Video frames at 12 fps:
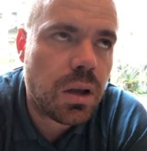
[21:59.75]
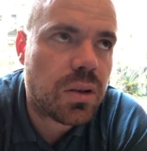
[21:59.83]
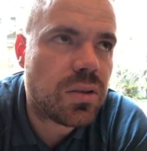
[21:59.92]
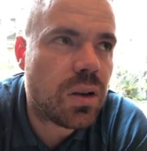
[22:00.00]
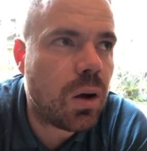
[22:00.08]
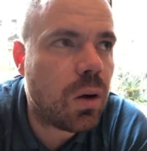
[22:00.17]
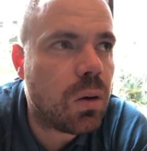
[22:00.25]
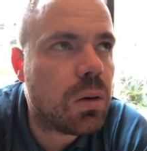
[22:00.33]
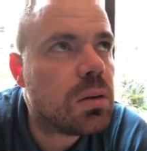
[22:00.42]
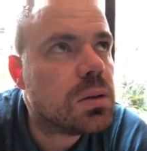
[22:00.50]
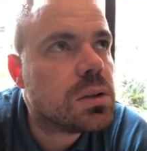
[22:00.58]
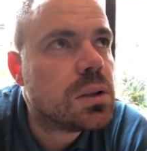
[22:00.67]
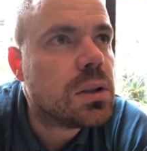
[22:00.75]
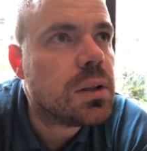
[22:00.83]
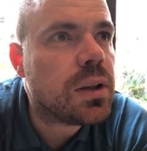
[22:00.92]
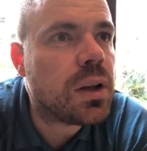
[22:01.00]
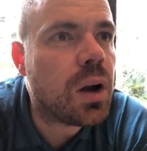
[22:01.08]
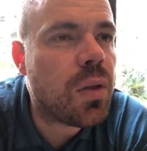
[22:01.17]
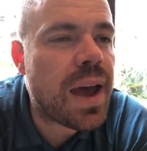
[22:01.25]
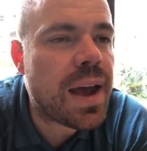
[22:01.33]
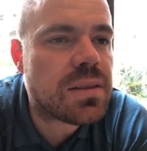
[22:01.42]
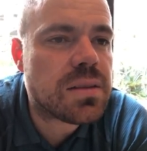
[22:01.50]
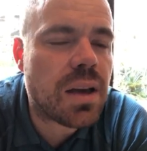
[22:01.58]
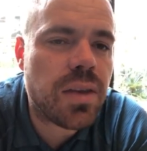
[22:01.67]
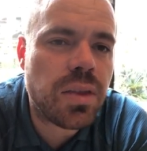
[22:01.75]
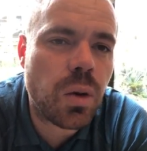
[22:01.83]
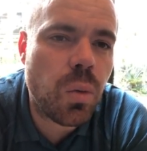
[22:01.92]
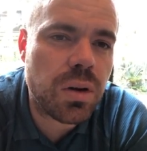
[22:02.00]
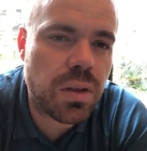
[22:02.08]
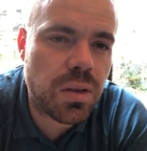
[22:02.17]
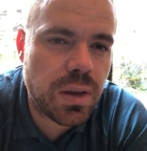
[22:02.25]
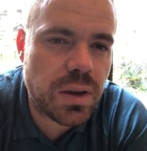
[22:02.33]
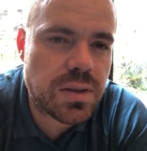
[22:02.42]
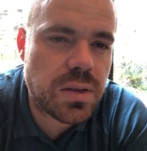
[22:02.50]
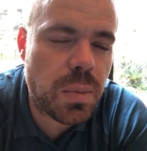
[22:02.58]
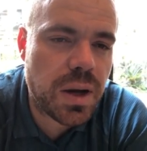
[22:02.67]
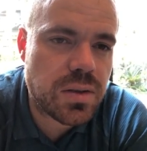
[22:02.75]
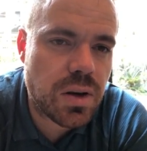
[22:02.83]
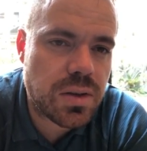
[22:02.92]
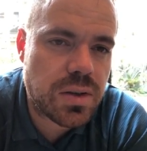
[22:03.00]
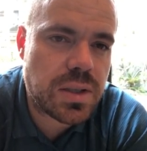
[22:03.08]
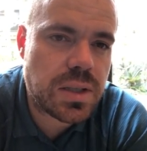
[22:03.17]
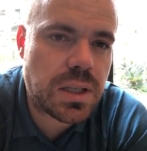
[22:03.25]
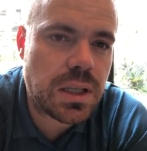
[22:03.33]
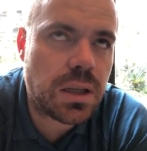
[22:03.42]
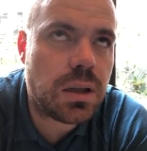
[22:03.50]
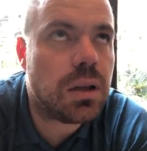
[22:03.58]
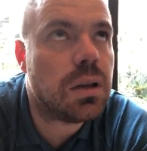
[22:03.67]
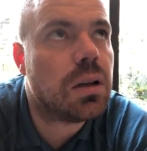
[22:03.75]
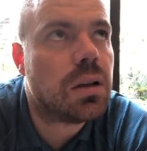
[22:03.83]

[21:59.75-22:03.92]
So, that's, I think, one of the things you might start to see,